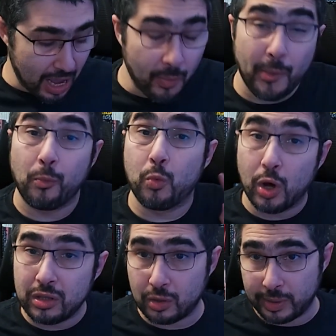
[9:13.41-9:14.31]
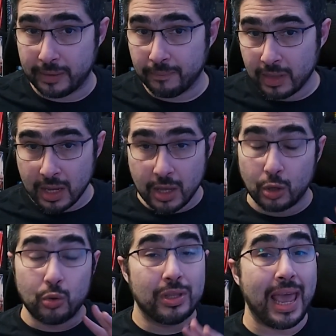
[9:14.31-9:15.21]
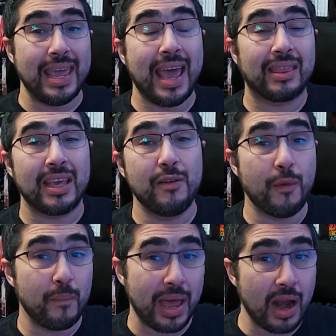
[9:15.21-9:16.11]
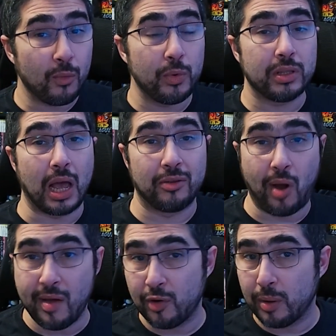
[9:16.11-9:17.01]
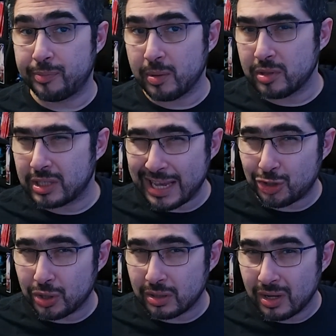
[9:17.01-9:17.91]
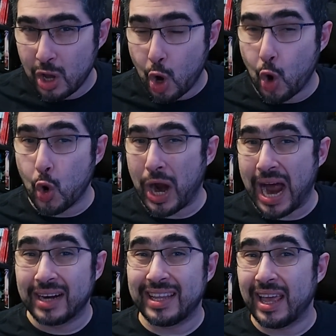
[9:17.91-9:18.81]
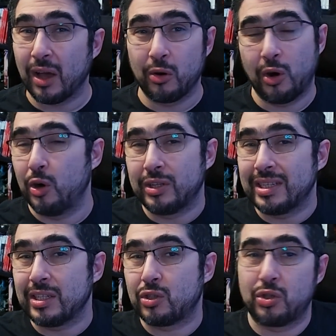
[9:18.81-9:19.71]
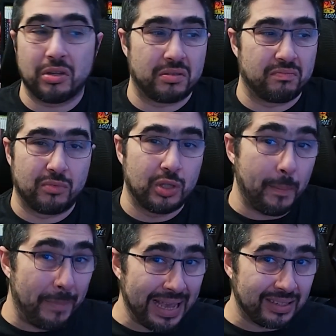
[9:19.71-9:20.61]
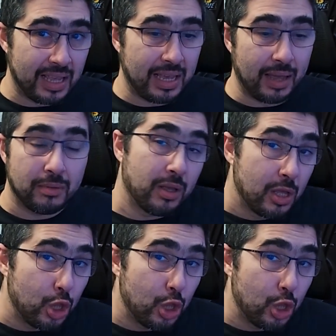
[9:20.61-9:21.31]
Now I'm wondering, could they get even better with driver optimization, or are they, or this is just the best they can?